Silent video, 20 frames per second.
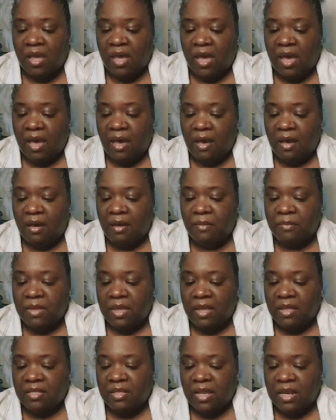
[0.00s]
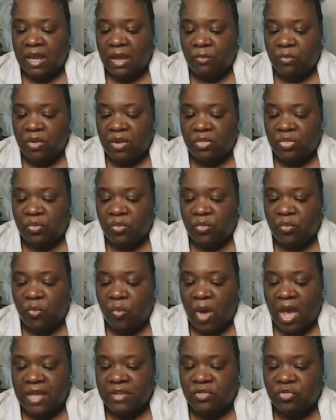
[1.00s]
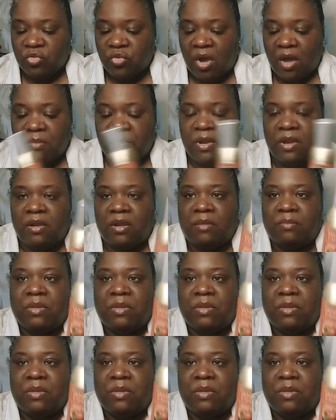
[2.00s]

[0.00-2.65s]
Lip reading: And then I went through White Strawberry